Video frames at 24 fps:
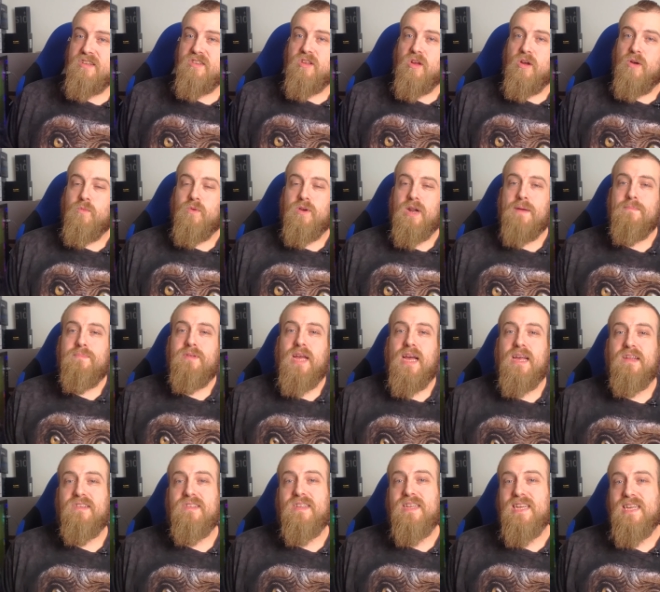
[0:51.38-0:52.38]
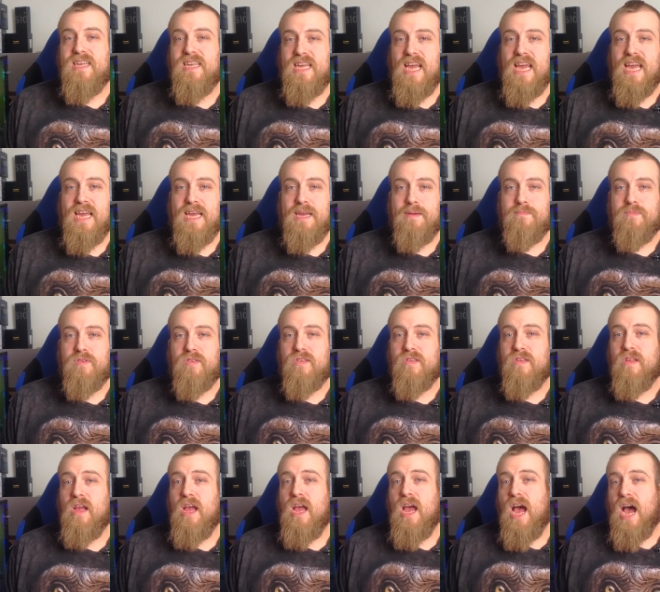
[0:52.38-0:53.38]
when I'm testing games,
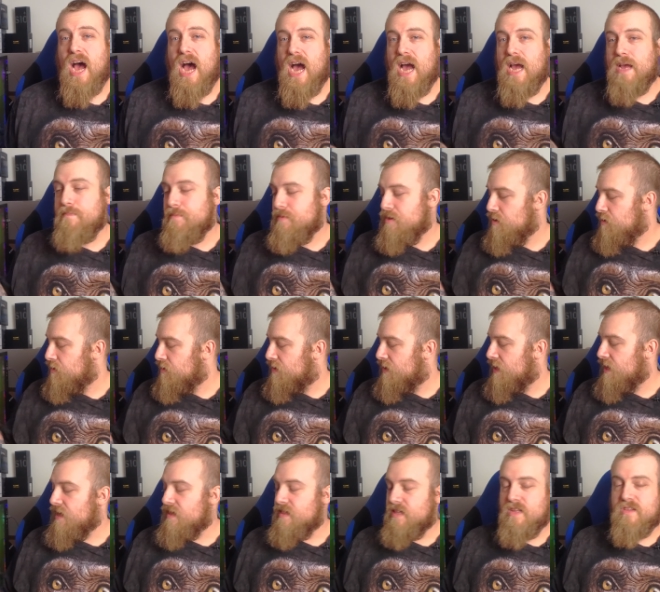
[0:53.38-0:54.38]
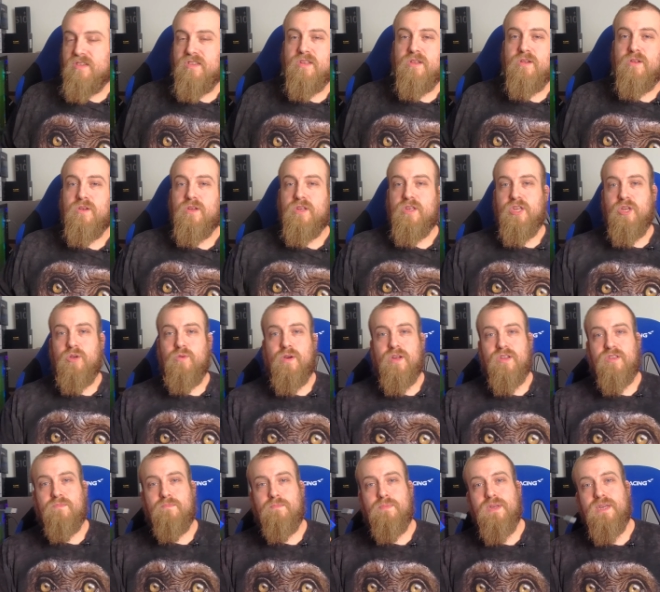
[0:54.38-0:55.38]
I'm using this little
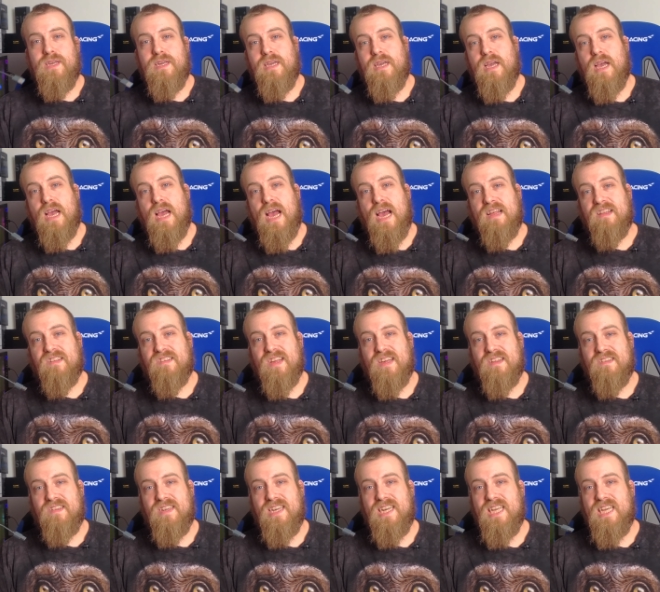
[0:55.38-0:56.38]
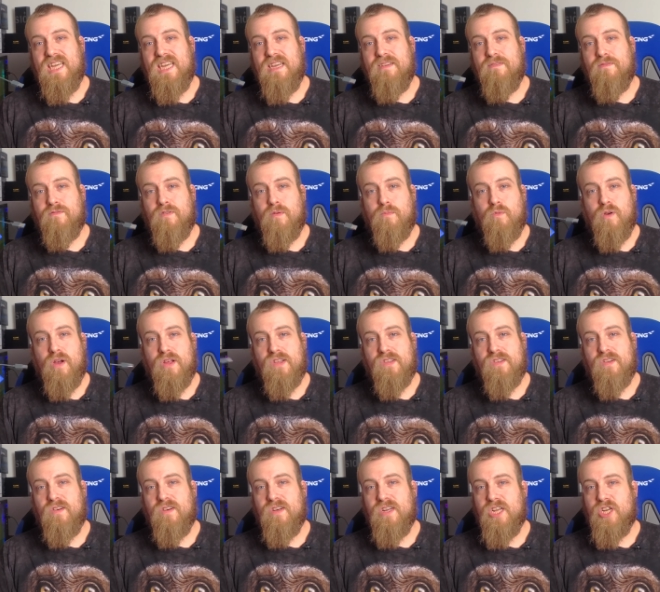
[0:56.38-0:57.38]
USB SSD from
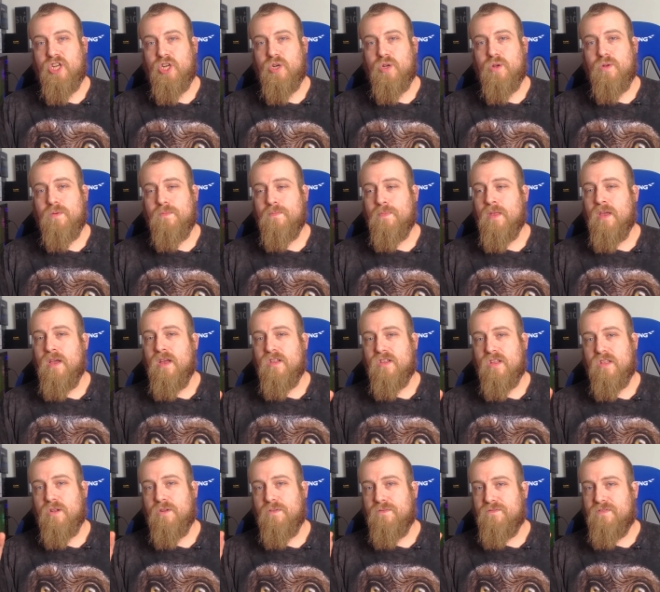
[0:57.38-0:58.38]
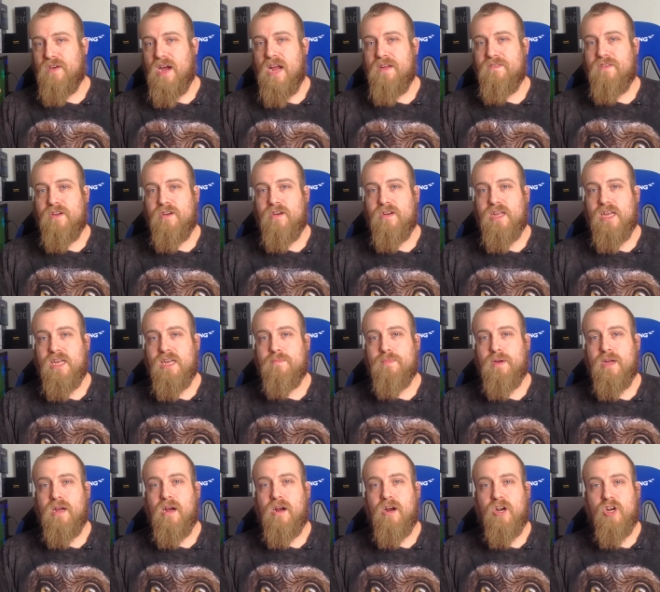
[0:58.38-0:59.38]
Western Digital, the little 500
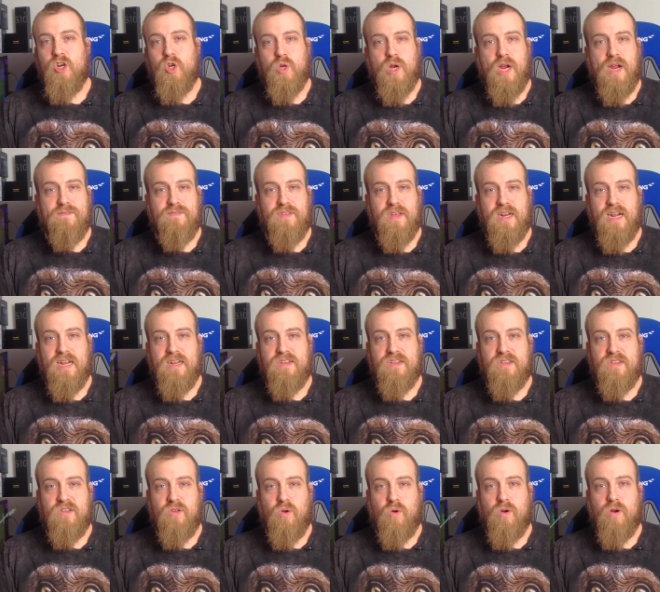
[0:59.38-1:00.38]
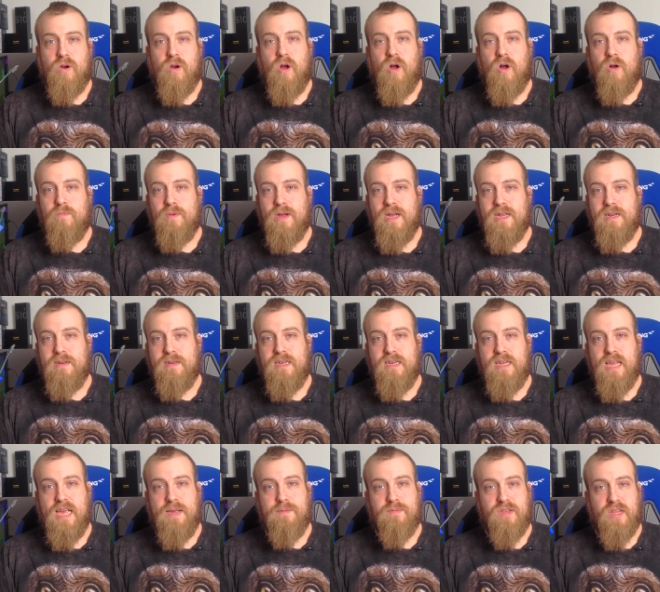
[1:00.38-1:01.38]
gigabyte hard drive that I store all my
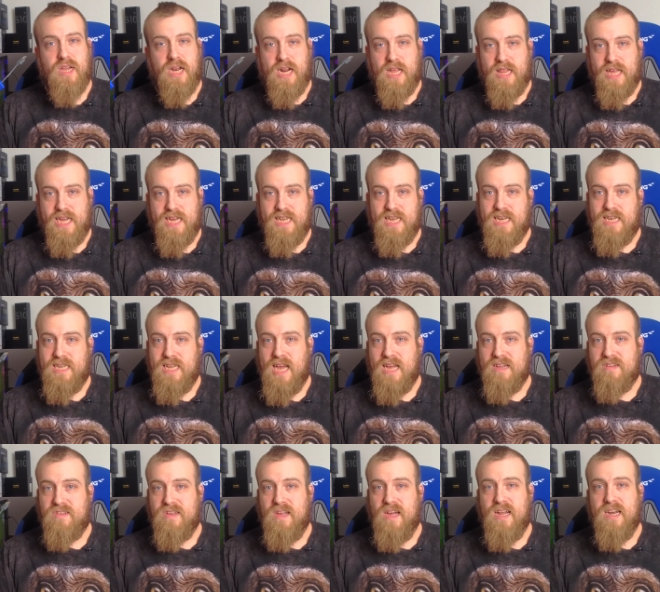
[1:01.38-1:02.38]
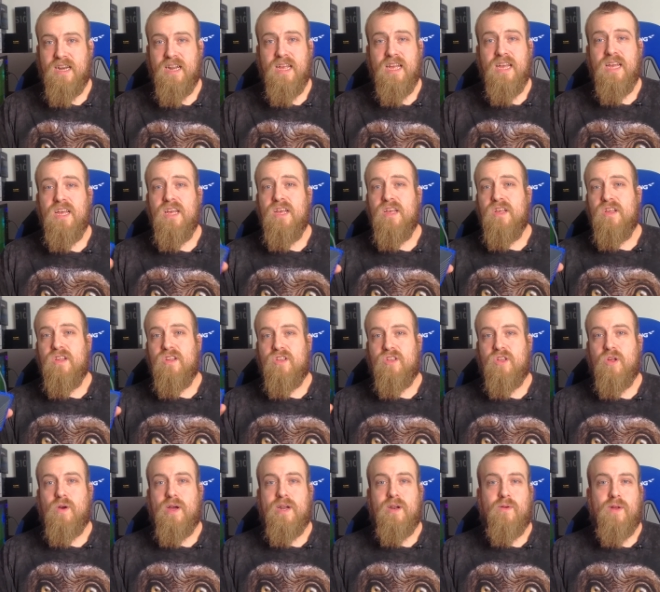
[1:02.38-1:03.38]
games that I like to test on,
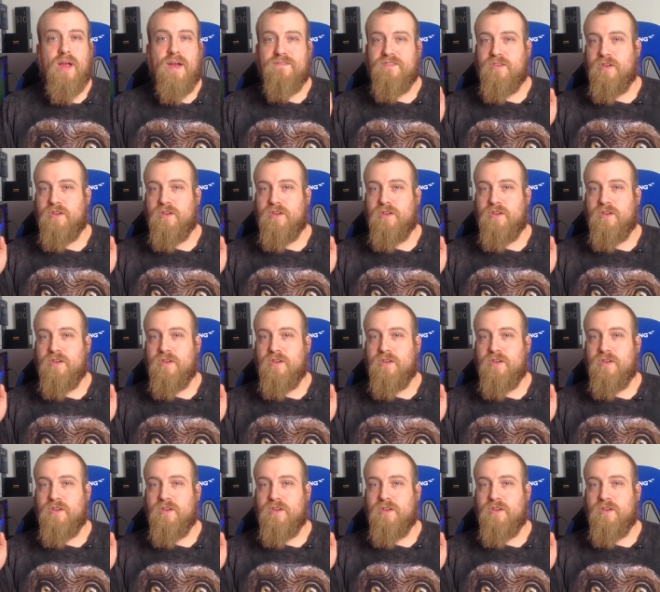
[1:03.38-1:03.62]
so I don't have to